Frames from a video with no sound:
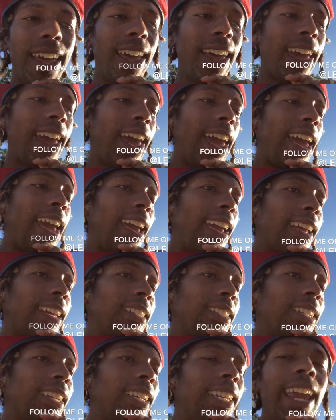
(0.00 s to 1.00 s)

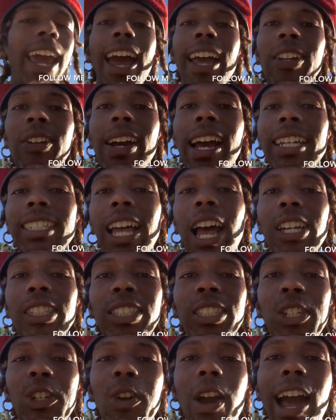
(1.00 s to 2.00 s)
And yeah, you guys, I'll
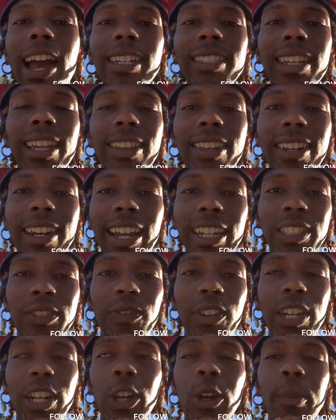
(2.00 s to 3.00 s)
see you guys in the next
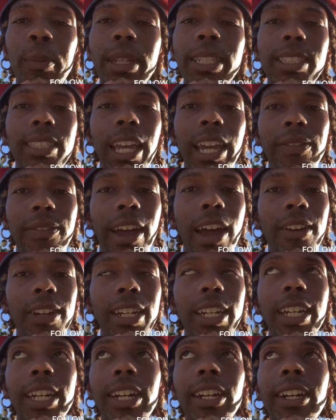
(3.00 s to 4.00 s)
video. Be safe out
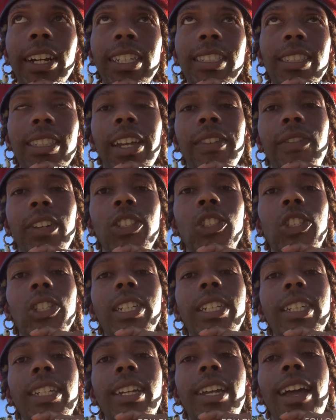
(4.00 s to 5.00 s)
here and stay
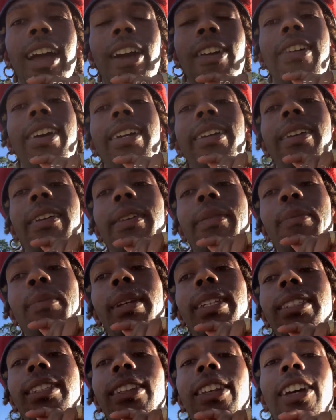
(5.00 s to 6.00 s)
vigilant. All right.
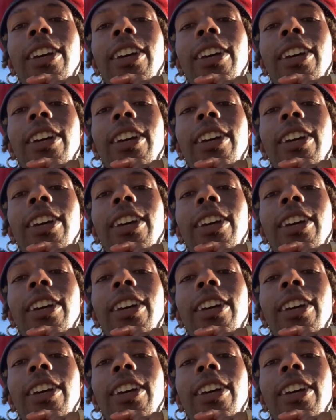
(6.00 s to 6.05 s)
Peace and love.